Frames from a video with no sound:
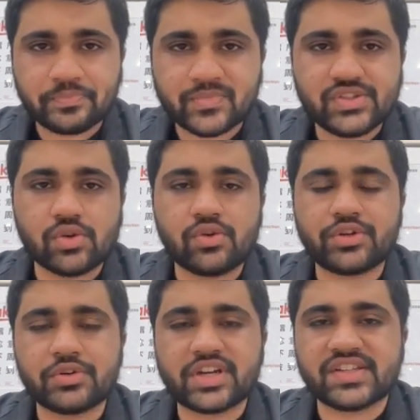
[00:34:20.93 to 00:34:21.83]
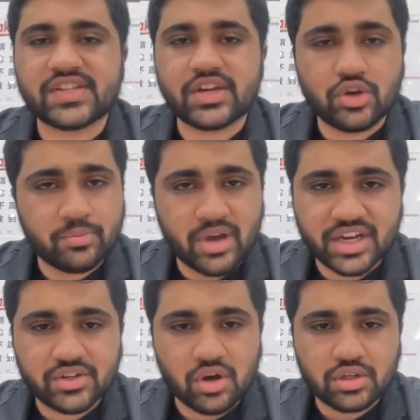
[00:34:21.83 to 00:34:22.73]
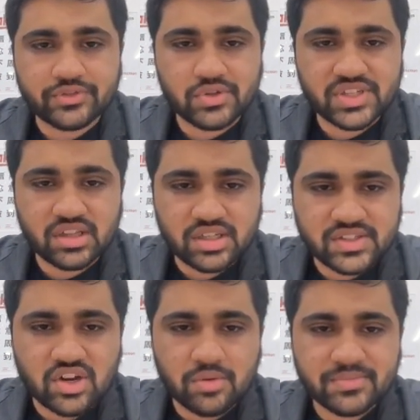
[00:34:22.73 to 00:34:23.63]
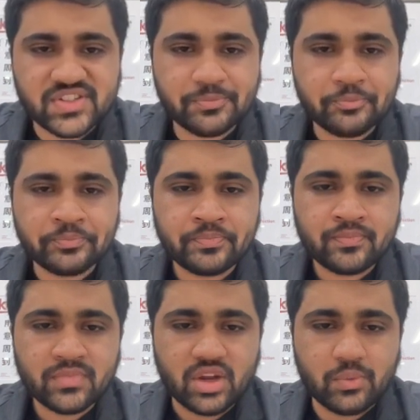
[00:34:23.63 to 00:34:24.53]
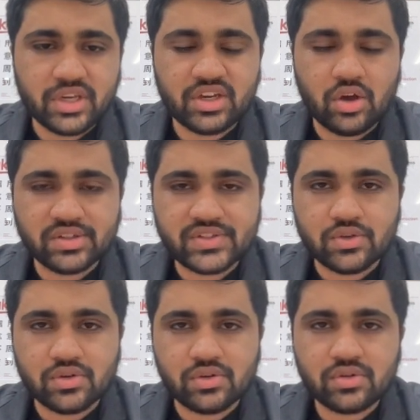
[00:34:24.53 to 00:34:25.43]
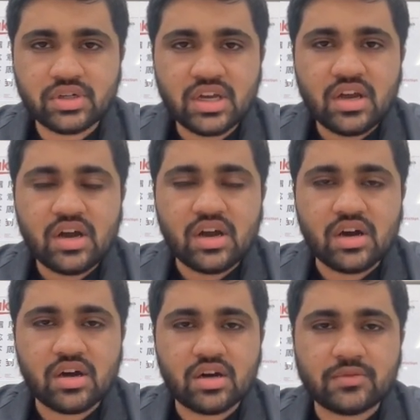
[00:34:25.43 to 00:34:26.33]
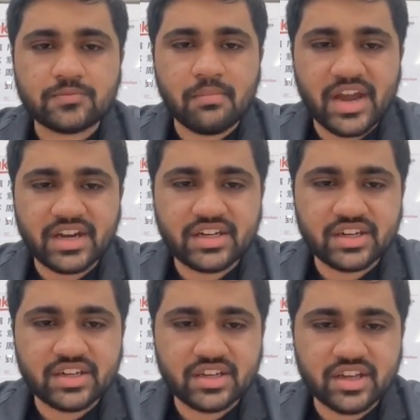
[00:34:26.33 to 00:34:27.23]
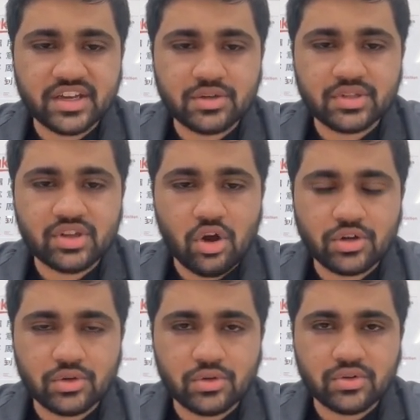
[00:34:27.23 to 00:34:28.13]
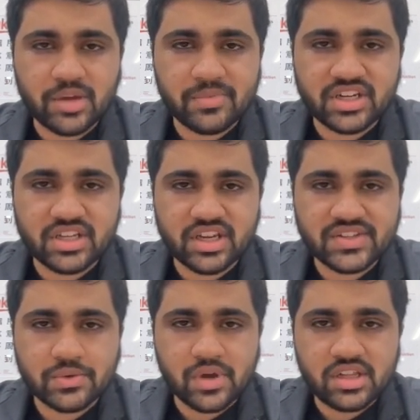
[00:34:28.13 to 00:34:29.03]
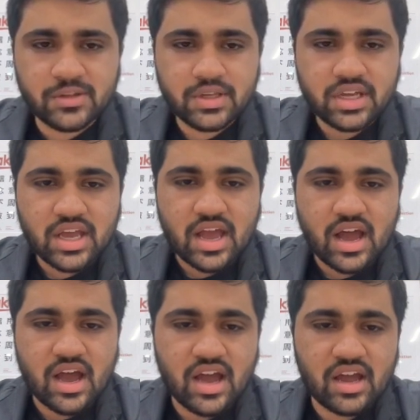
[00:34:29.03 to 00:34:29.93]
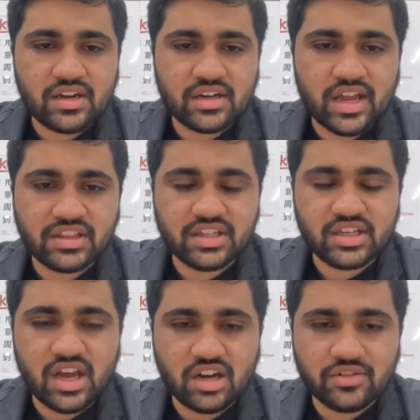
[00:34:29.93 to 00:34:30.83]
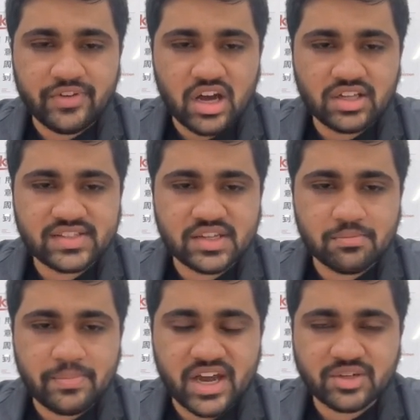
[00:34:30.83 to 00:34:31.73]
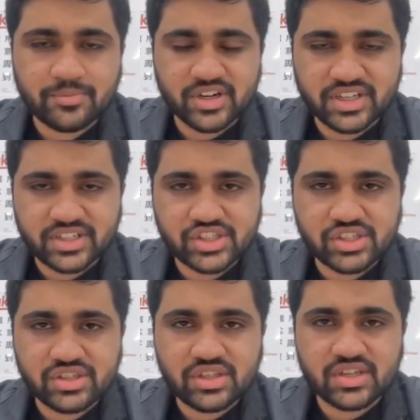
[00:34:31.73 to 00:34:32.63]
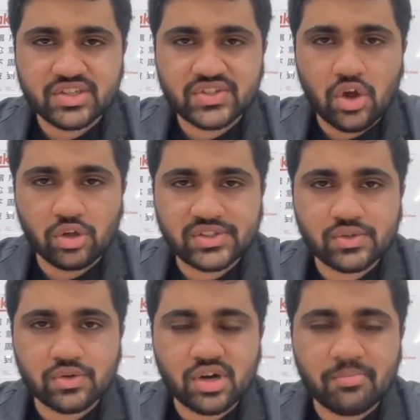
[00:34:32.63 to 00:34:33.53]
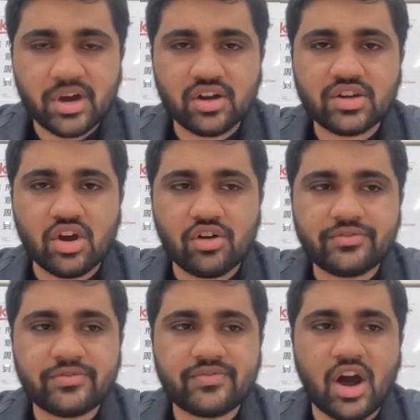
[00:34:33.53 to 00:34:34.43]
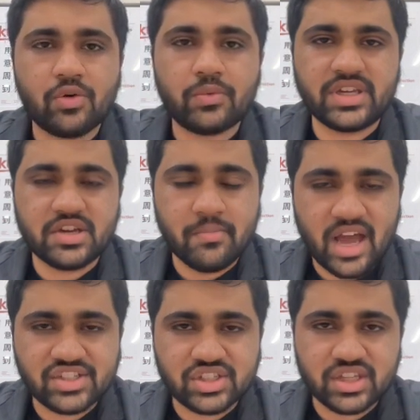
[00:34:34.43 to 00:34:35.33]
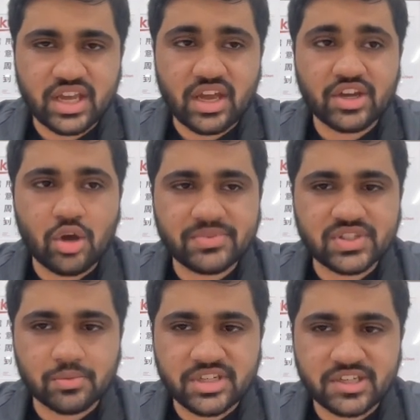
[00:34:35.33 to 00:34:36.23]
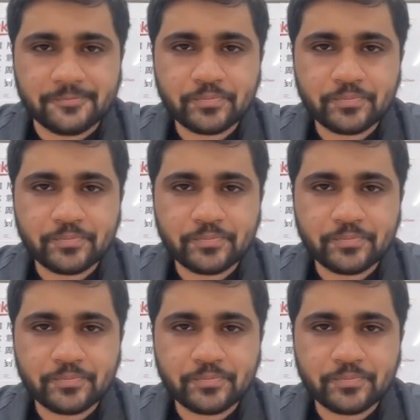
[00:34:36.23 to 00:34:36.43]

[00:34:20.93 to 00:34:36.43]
So you can say goodbye to all of those alert storms. We also might integrate with auto remedy as well, and any advanced impact prediction is also a part of how we imagine AI ops to be.